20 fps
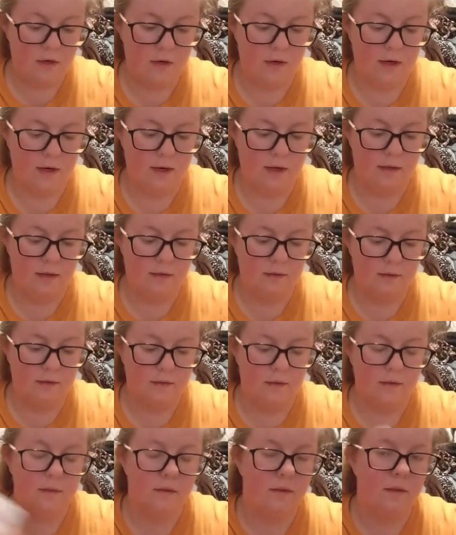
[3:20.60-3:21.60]
here, guys.
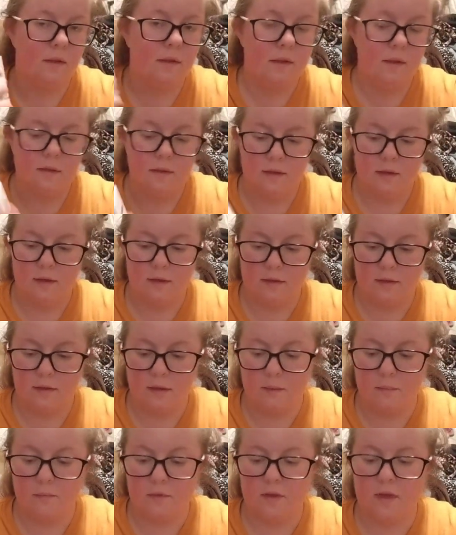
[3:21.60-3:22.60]
It's
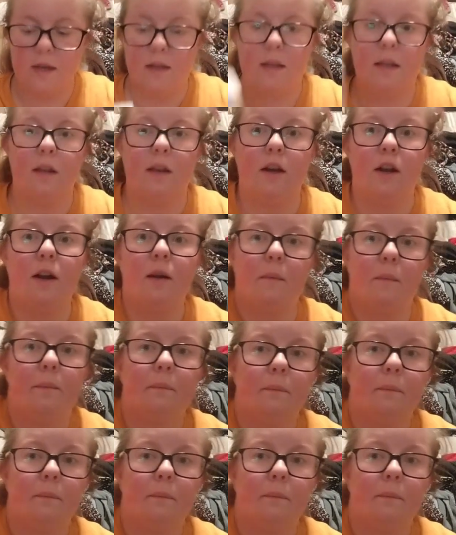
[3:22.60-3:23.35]
something shaky here.